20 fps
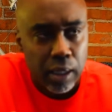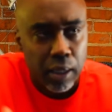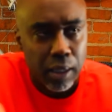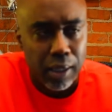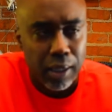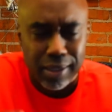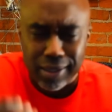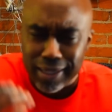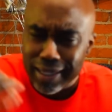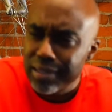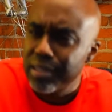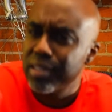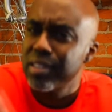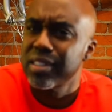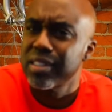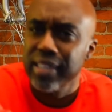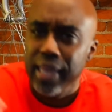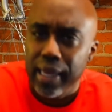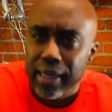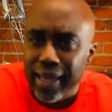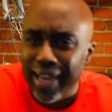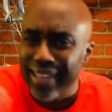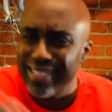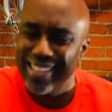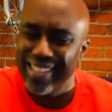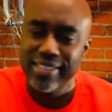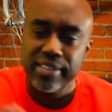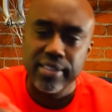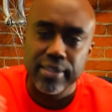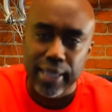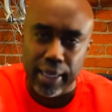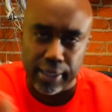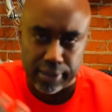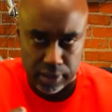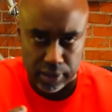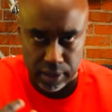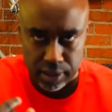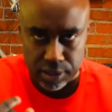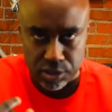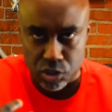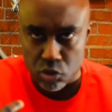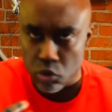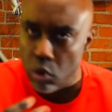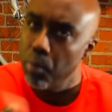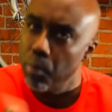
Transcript: It, it's just kind of got that sexiness to it,